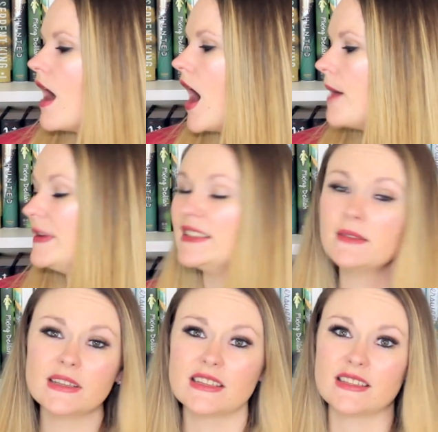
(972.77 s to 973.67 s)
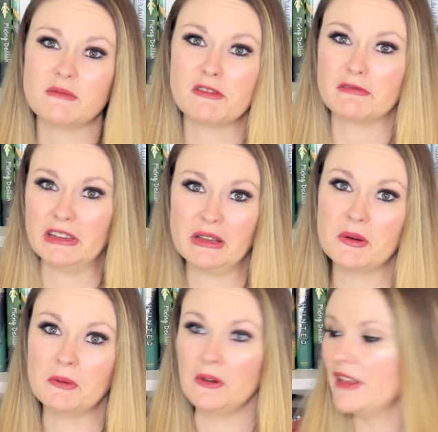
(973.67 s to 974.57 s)
And it sounds like it's gonna be really
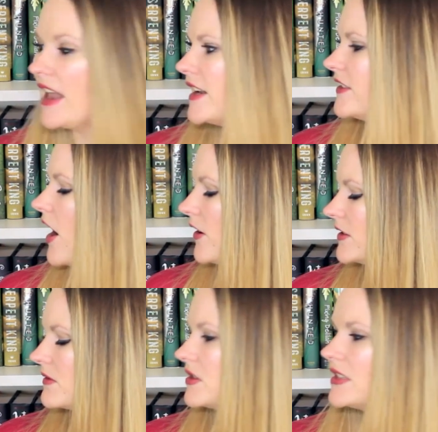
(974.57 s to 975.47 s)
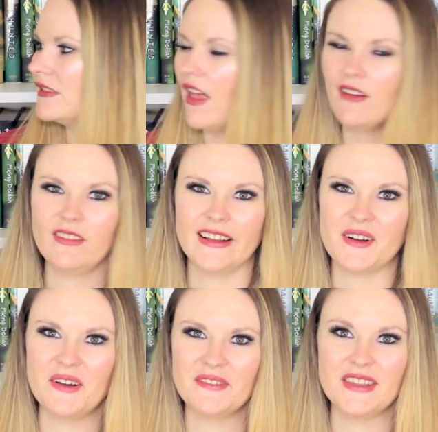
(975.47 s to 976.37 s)
cool. And I also just love, like,
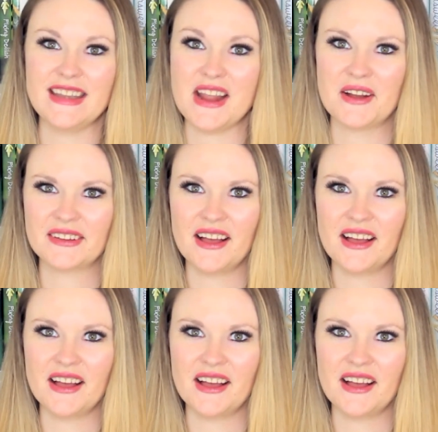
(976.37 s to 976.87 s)
all the neon